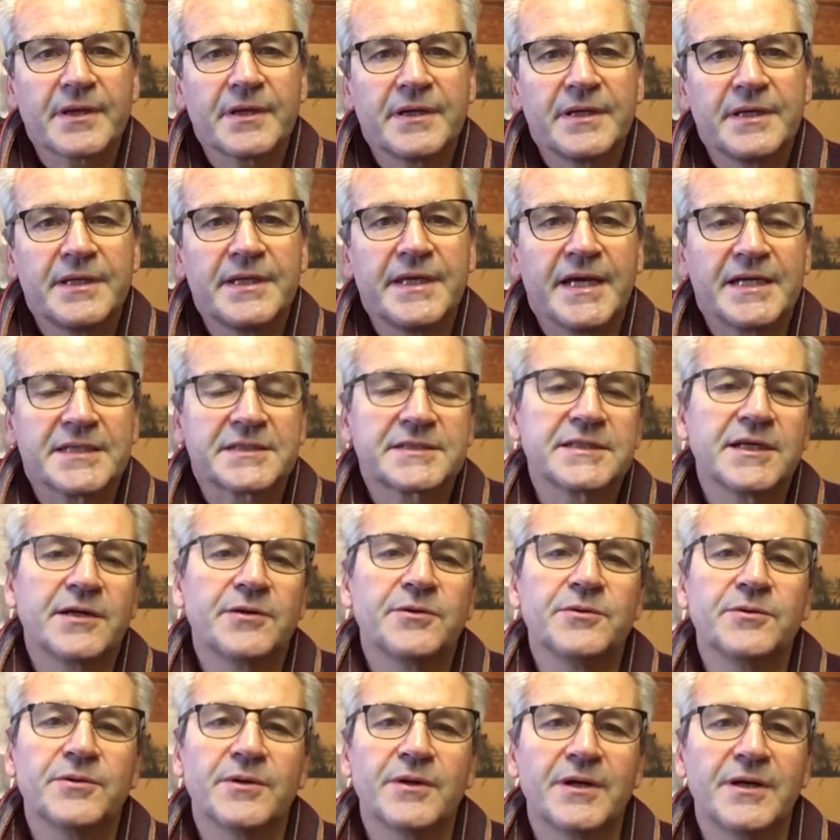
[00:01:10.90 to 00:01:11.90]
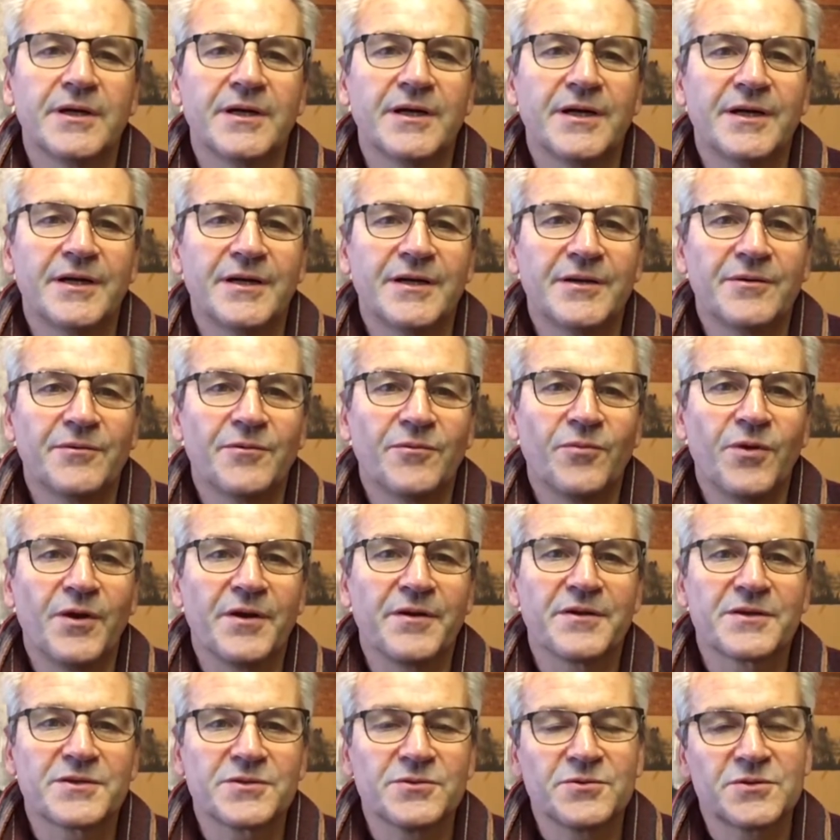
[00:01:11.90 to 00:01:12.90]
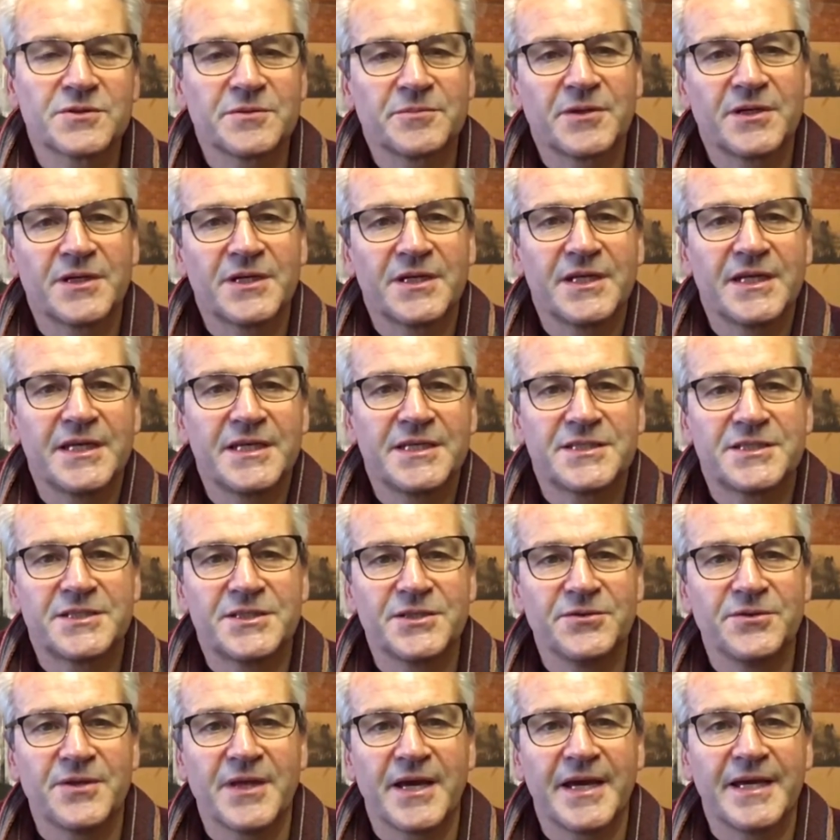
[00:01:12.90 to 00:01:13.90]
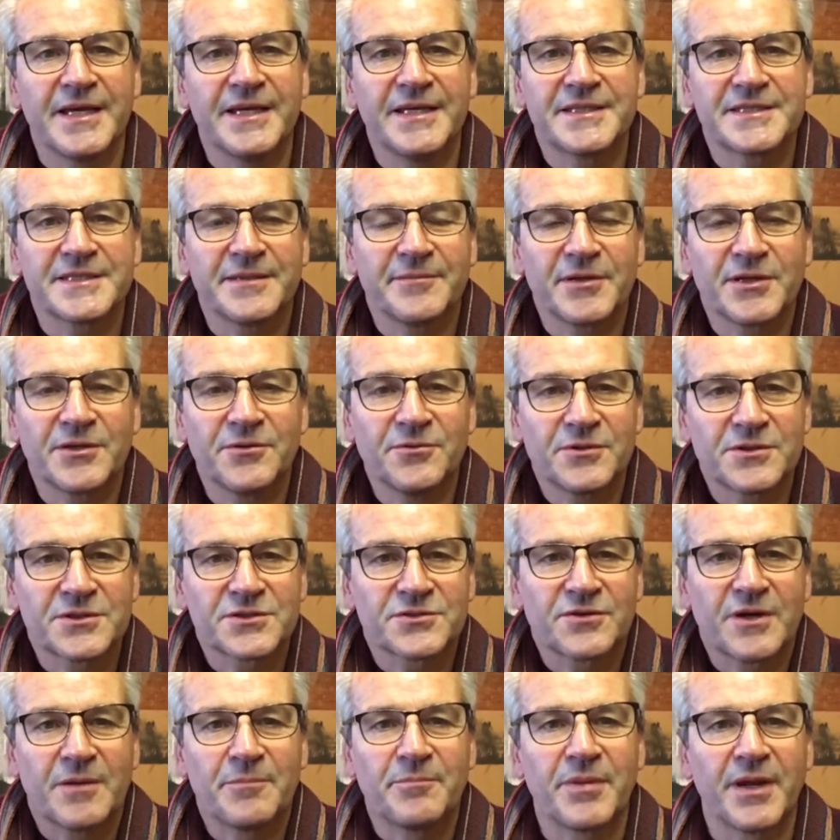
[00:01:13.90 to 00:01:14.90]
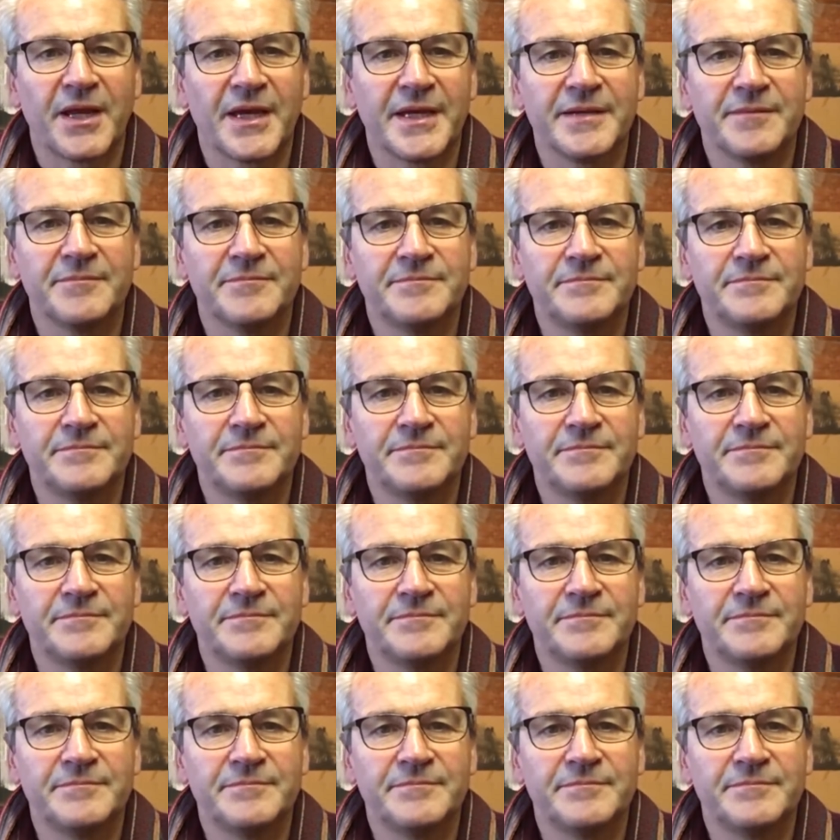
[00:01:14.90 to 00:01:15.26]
Yeah, so one of the tools I'm going to need to do that is something called a scrub plane.